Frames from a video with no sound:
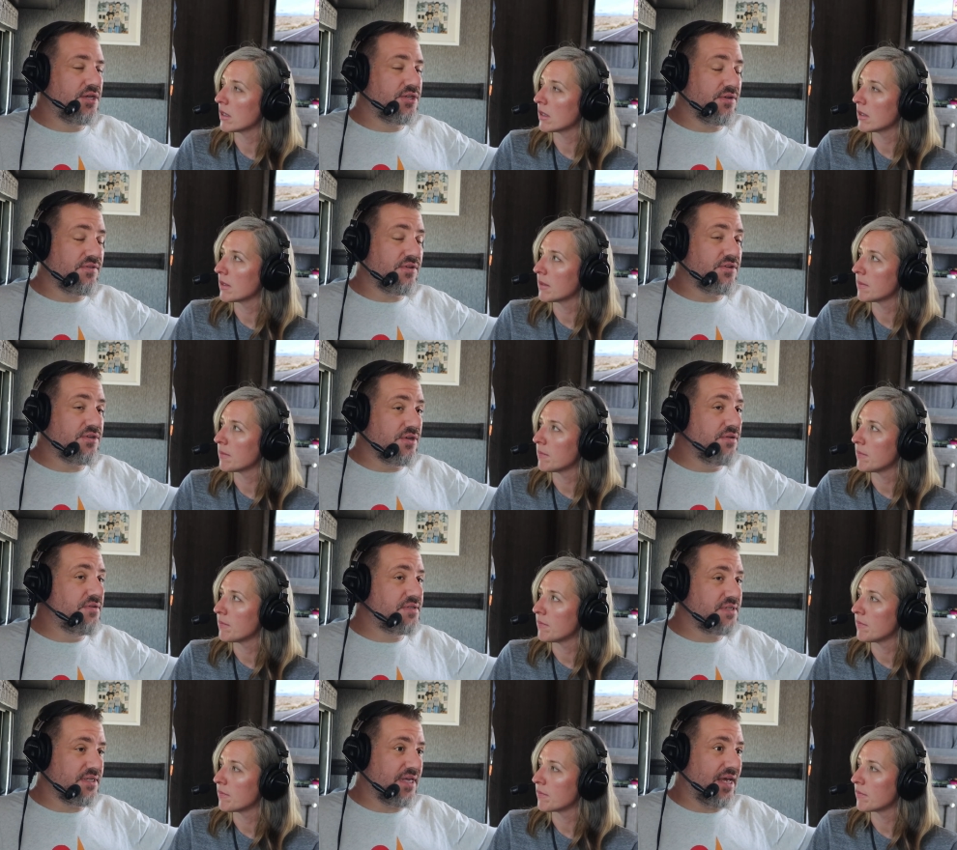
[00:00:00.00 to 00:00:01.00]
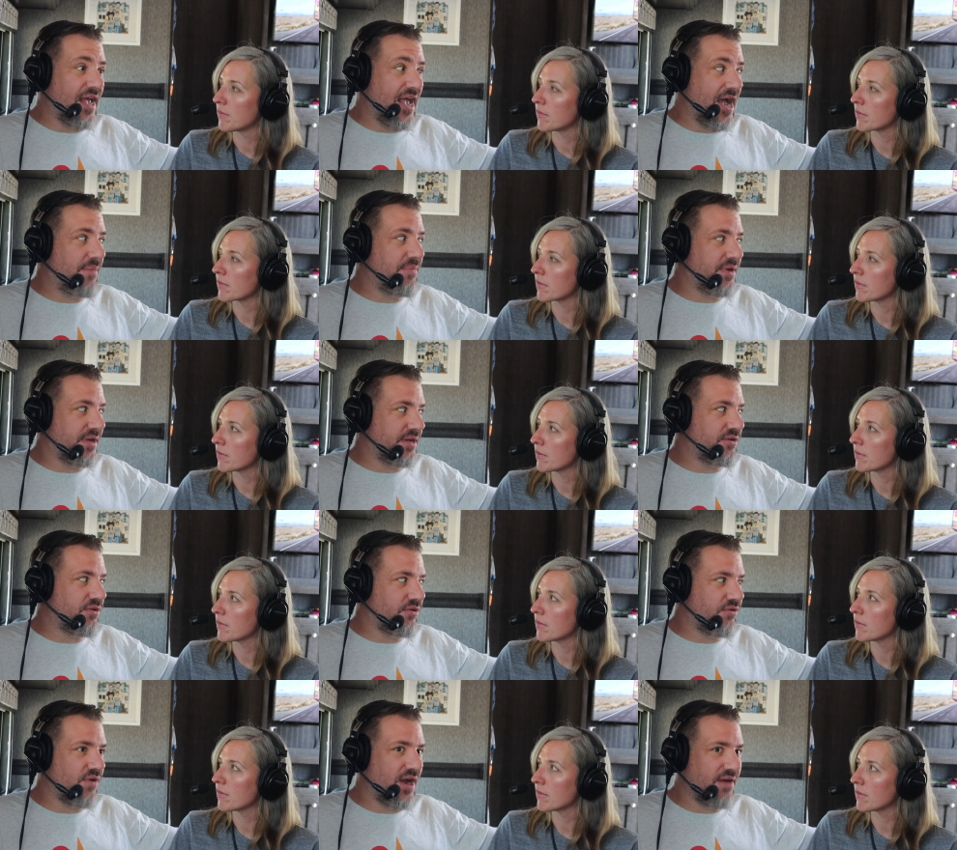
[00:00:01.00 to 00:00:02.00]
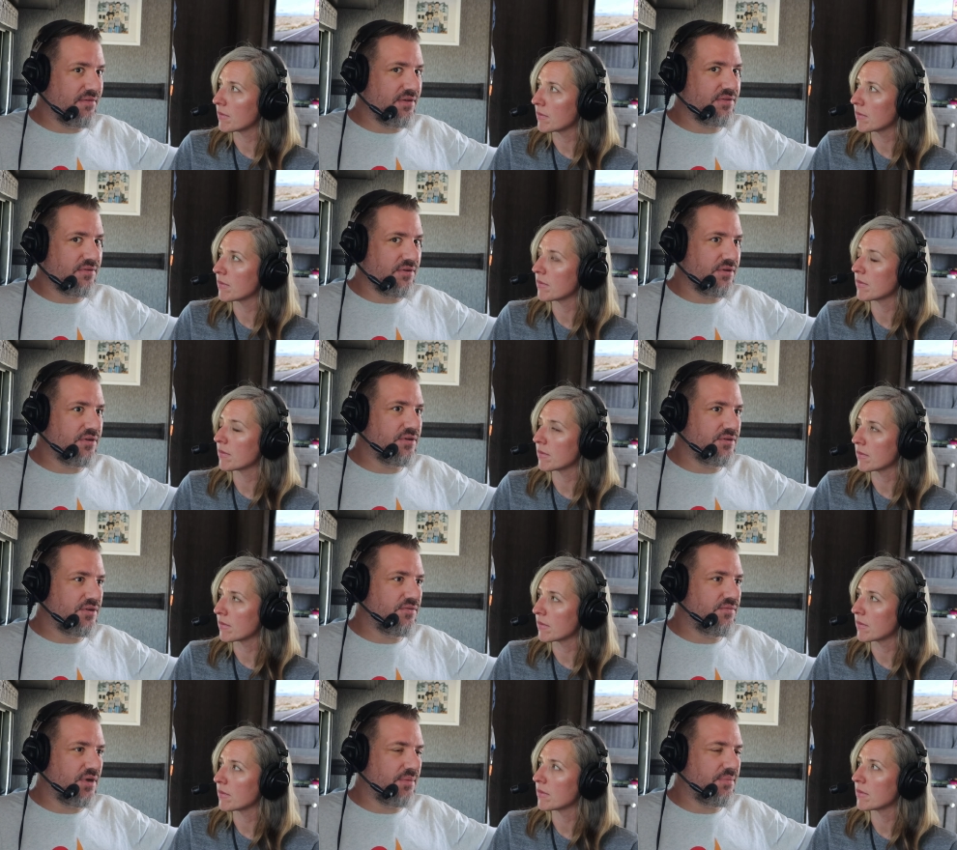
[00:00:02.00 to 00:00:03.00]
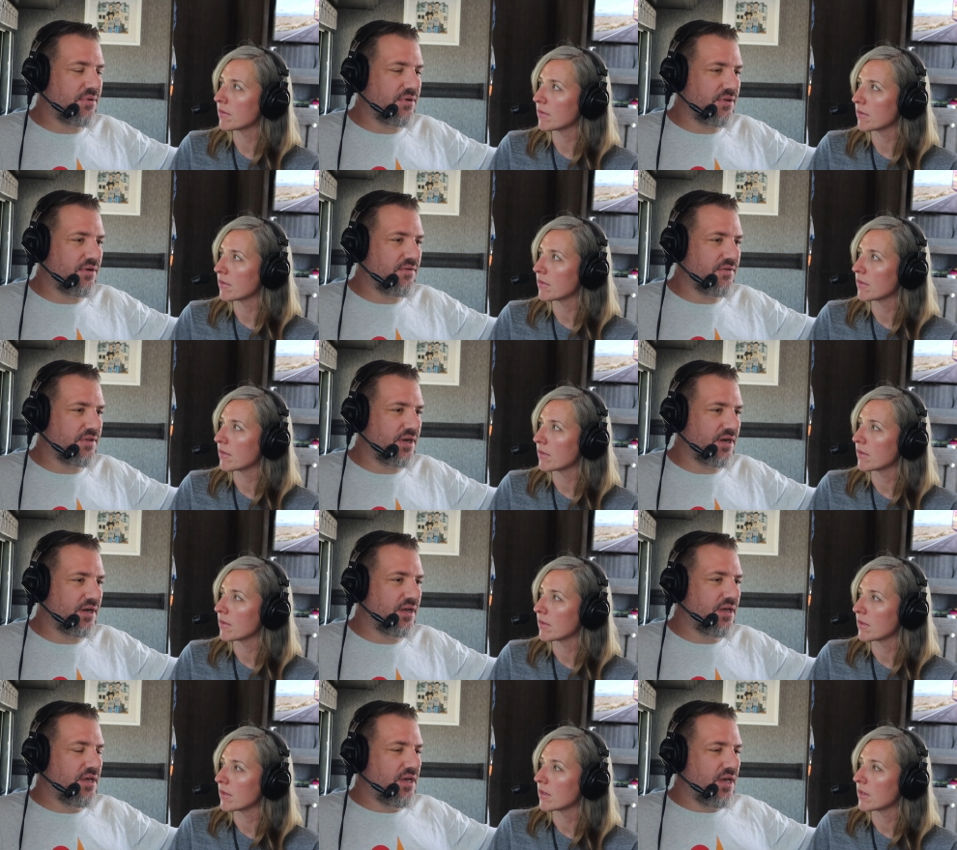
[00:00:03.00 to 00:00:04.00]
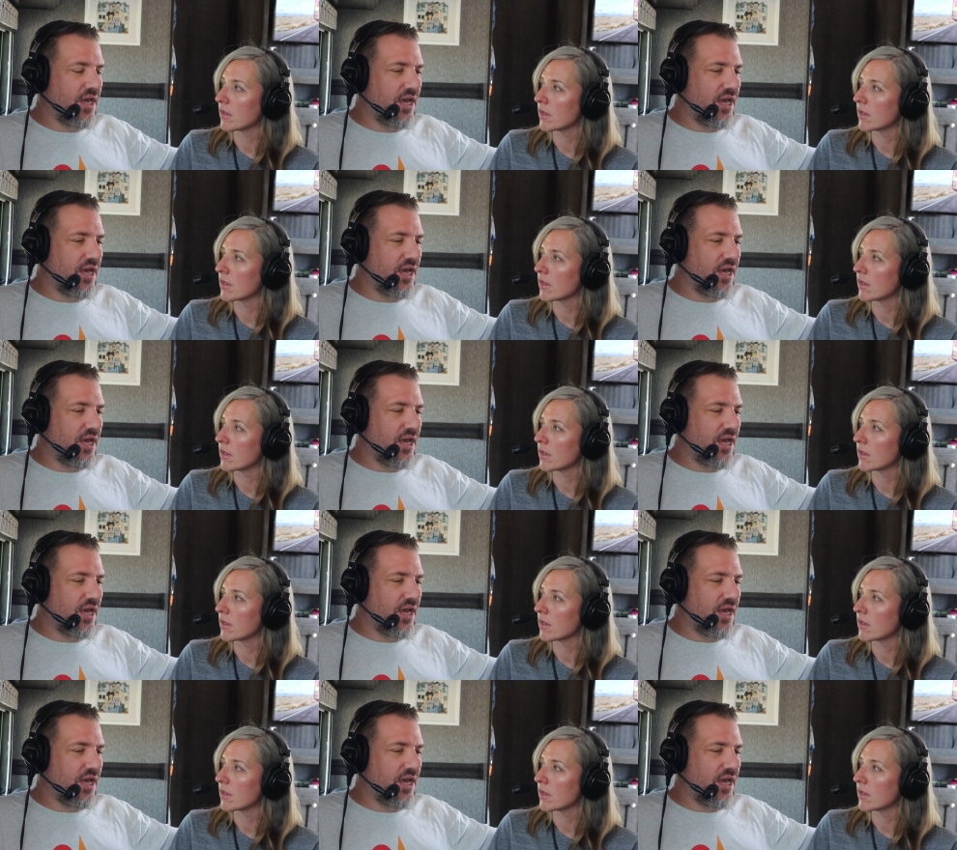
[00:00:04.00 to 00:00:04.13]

Speaker 1: So if you do see that happening and you're driving through, you do want to pull over there and,